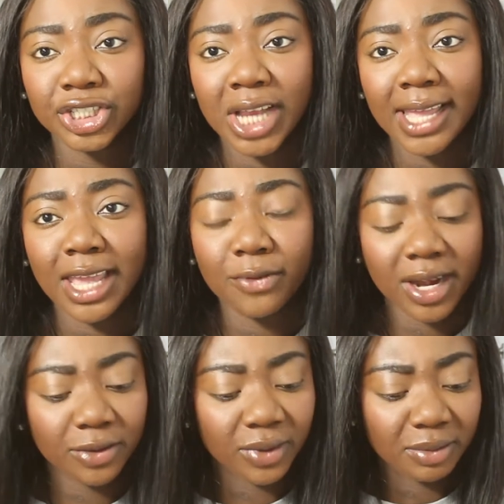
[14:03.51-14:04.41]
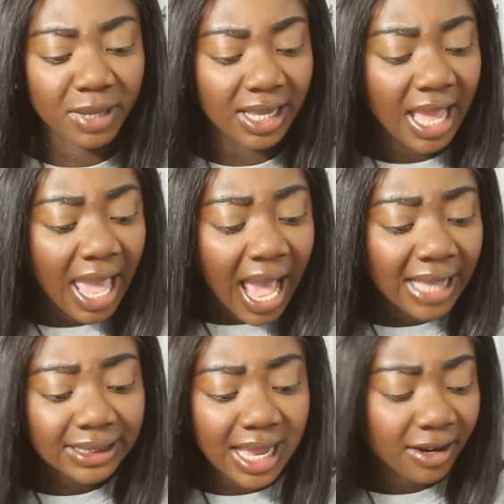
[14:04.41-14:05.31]
chat get ready with me
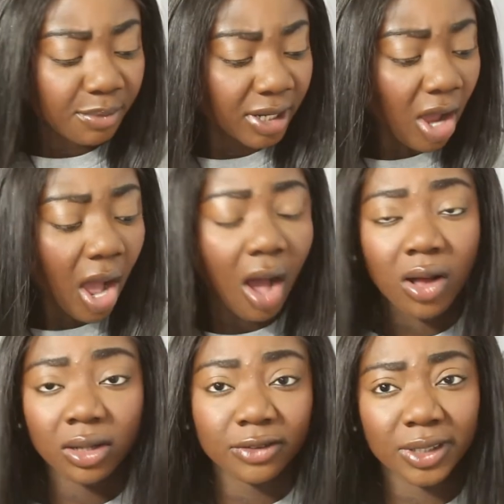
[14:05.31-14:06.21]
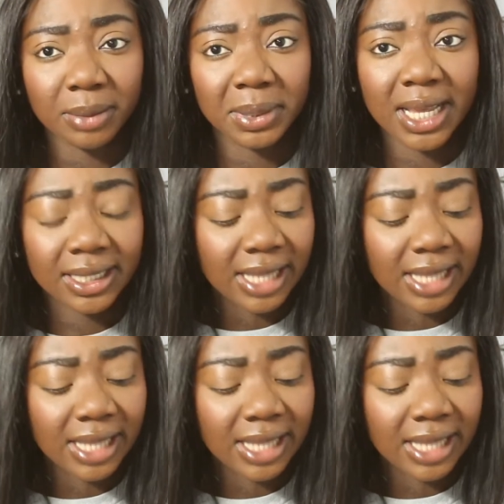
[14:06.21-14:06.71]
has kind of been all over the place.